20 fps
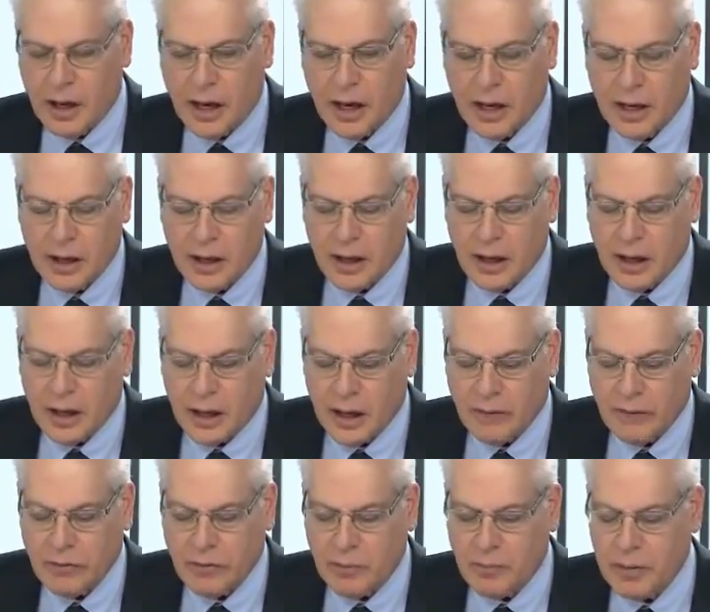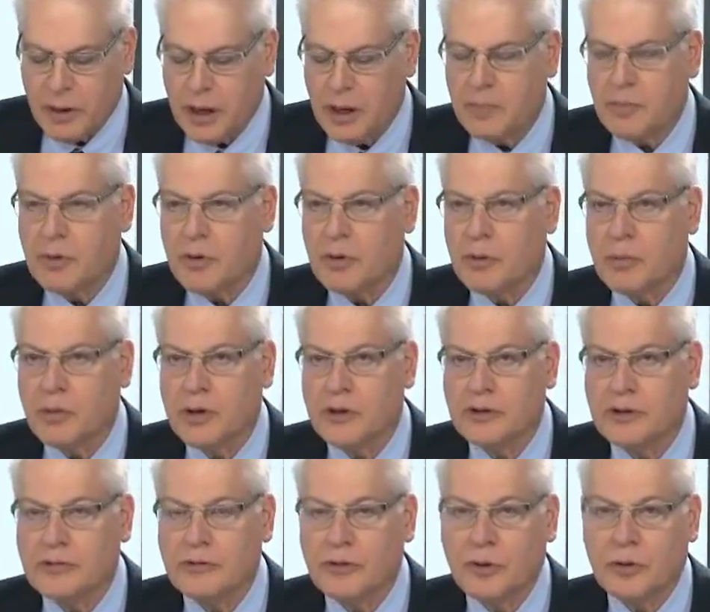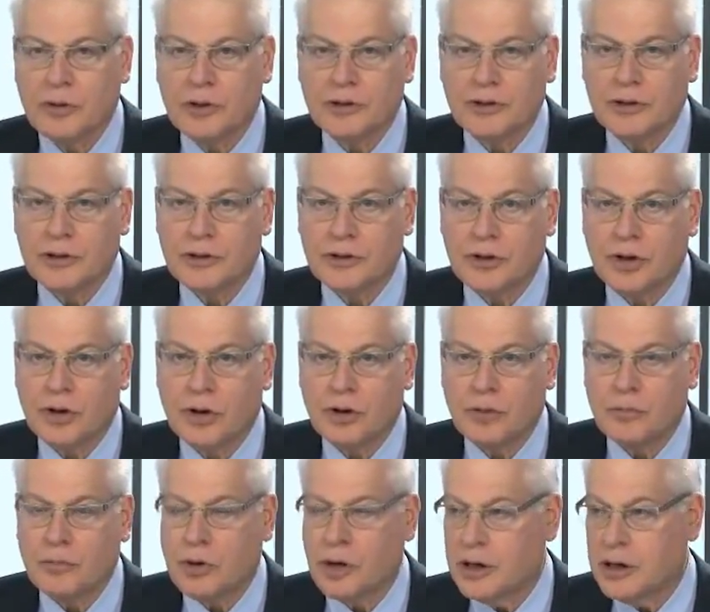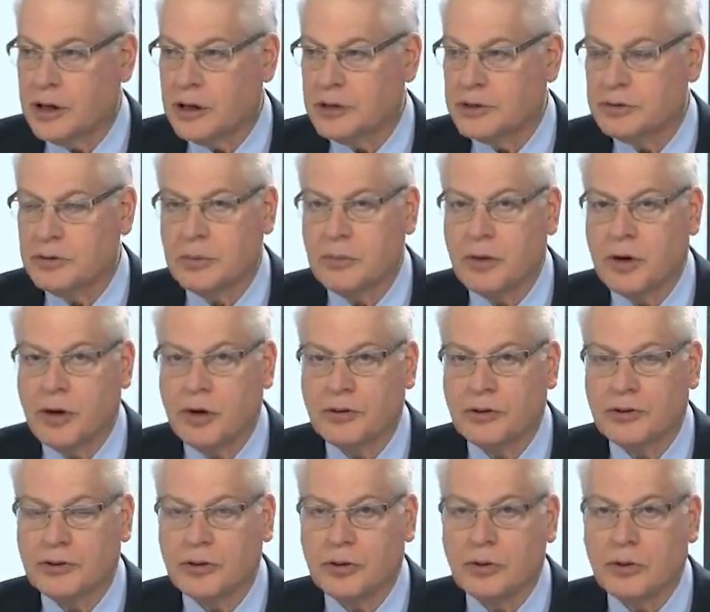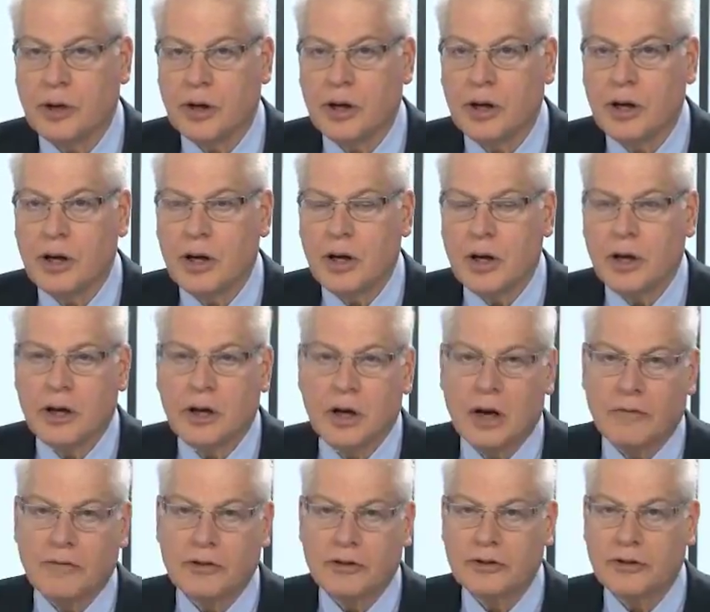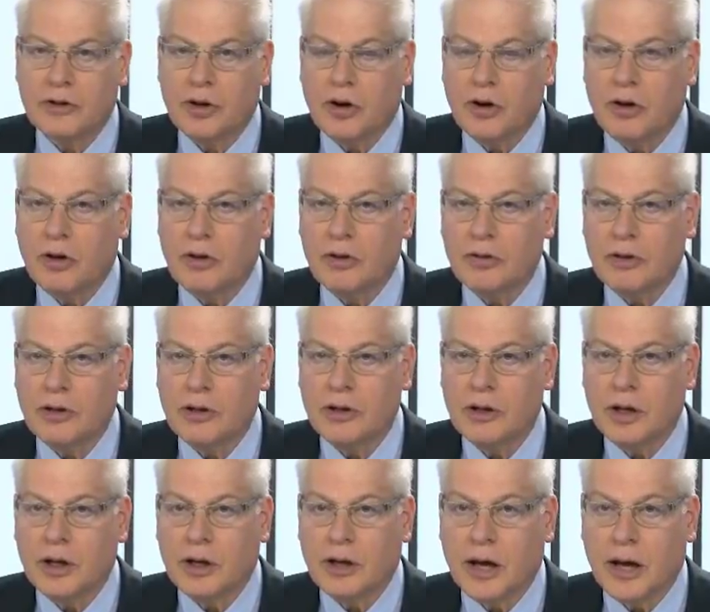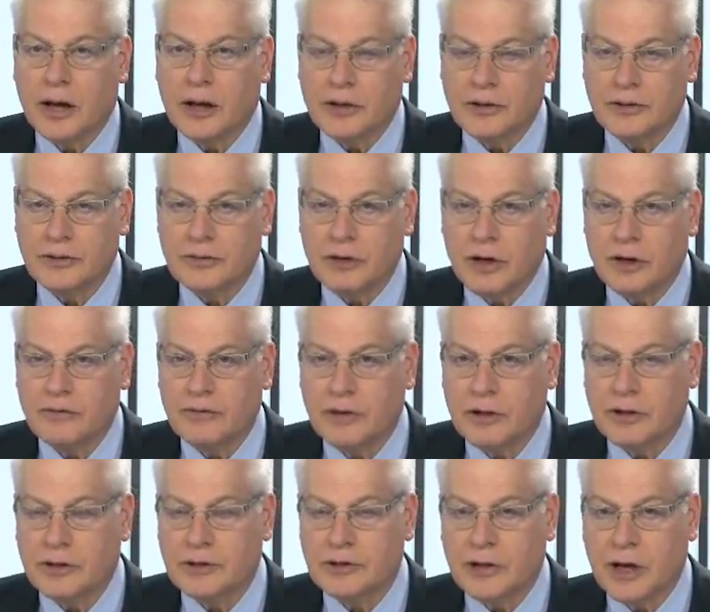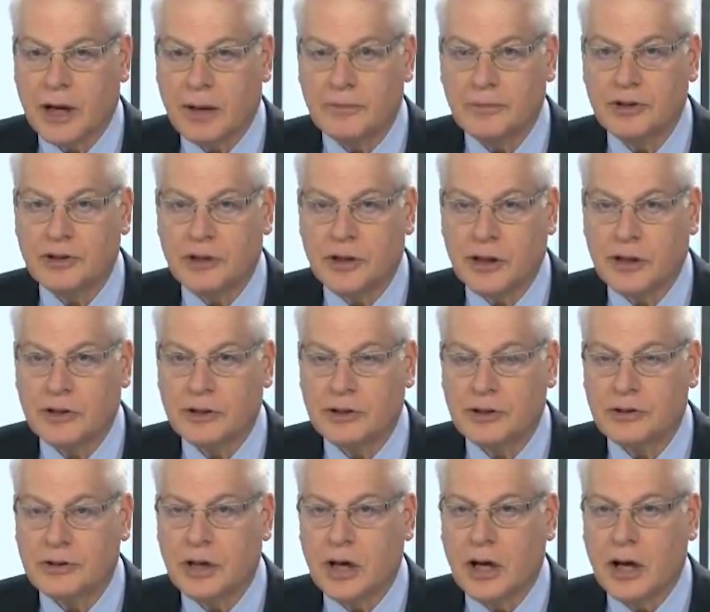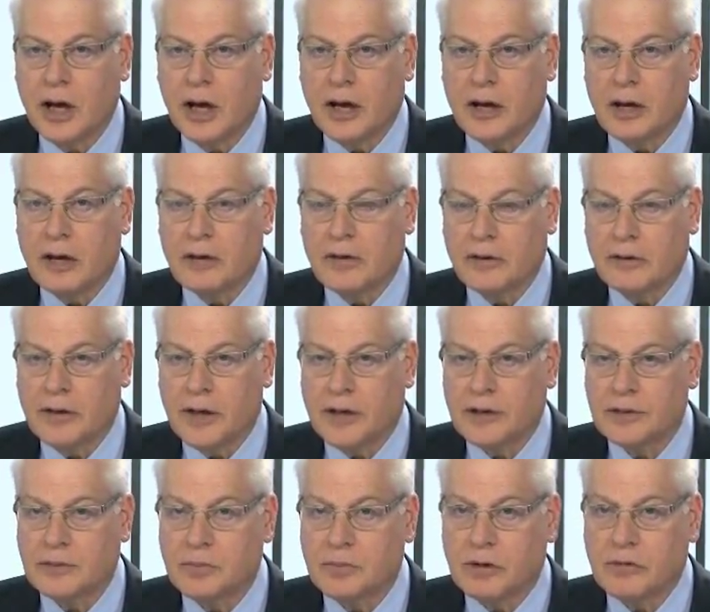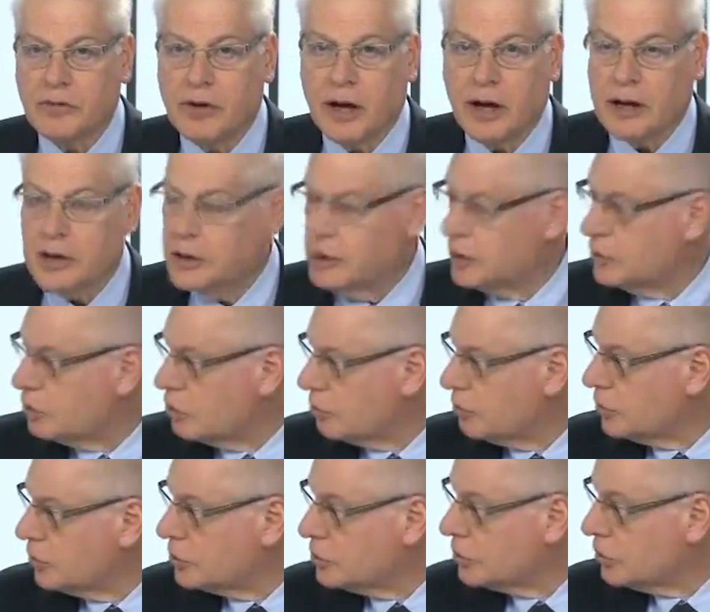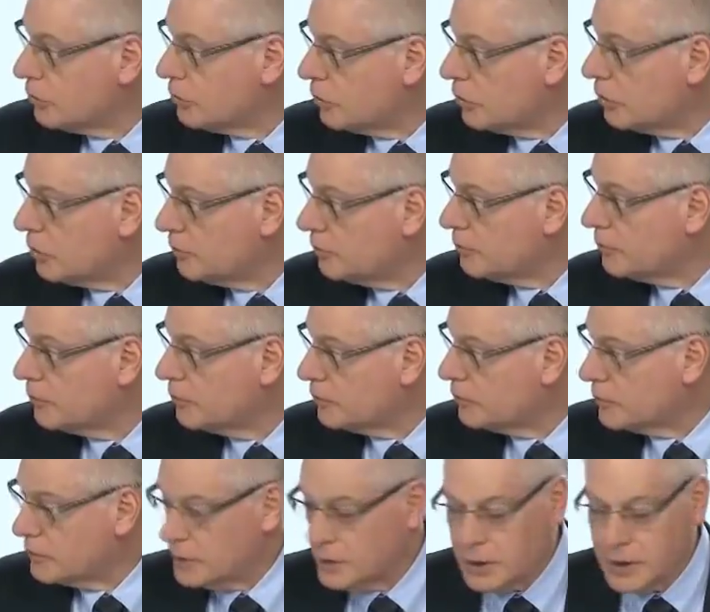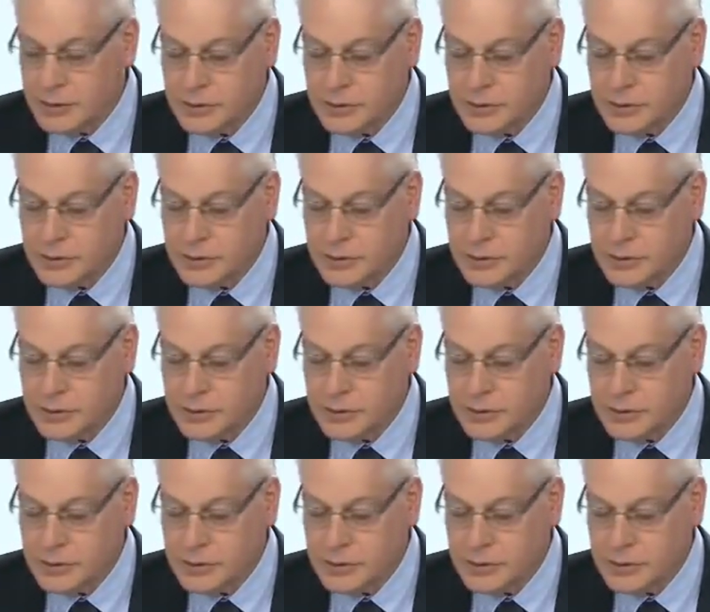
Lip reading: I have a paper which focuses on brain injury, but also covers all the catastrophic SABS changes, and I think that's provided in your material. Yes.